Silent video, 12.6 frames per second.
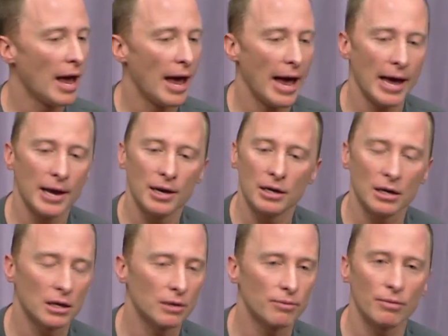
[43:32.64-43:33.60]
And
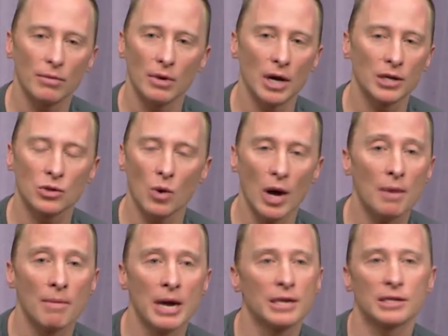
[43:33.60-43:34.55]
it's quite
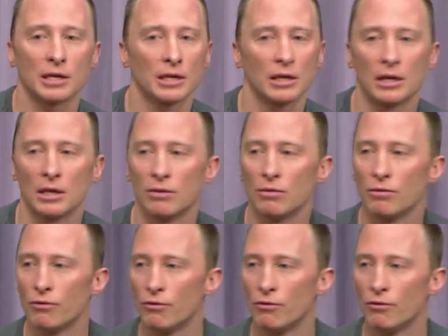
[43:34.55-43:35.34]
amazing that